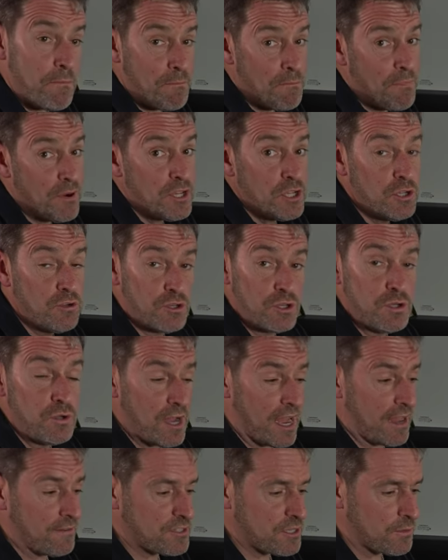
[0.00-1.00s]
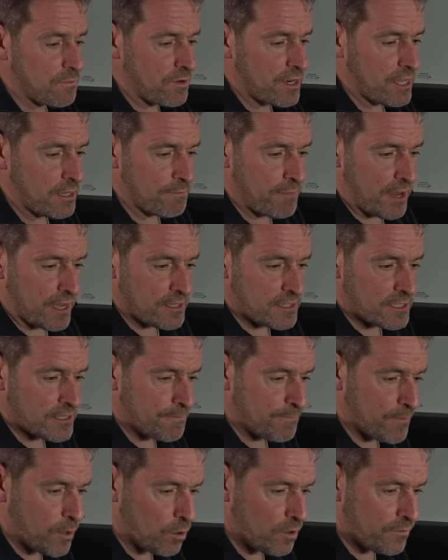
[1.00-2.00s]
But you do have some real buttons.
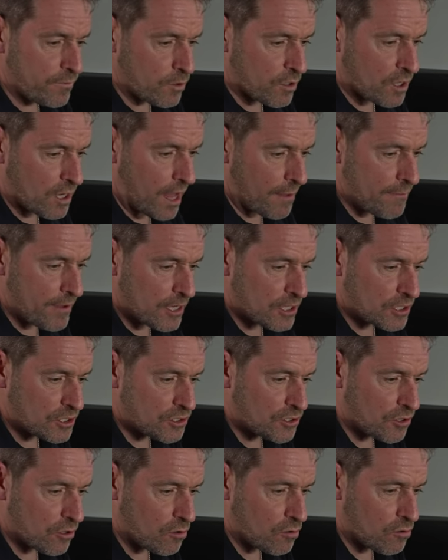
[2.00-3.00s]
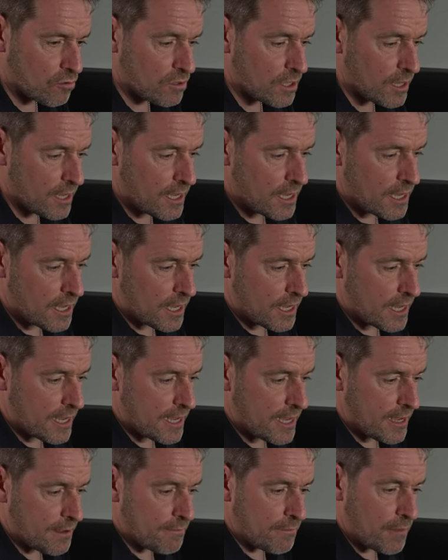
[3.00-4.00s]
All of your climate control,
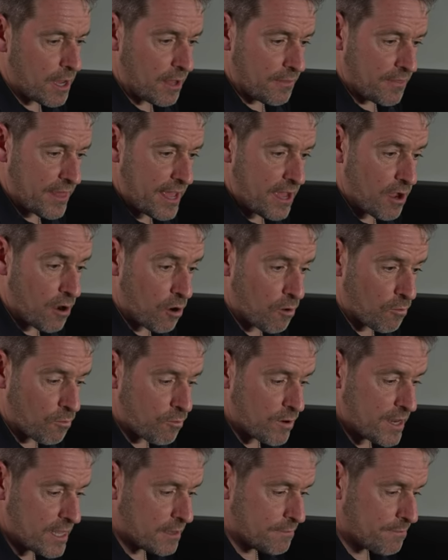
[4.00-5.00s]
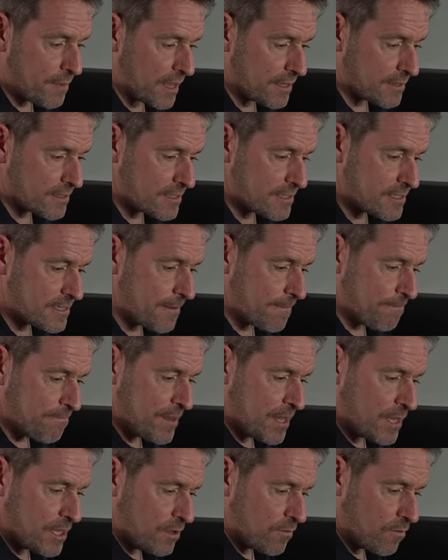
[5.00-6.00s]
um, they are real buttons.
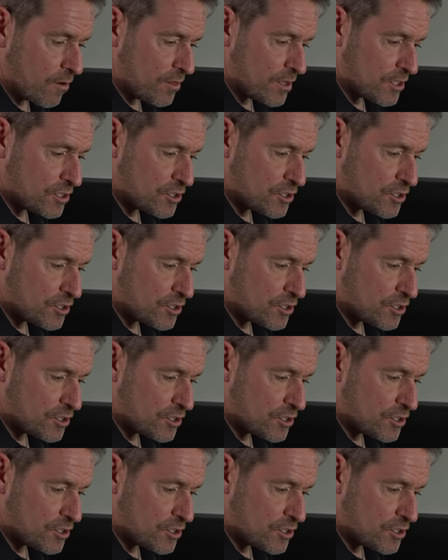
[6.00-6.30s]
You've got the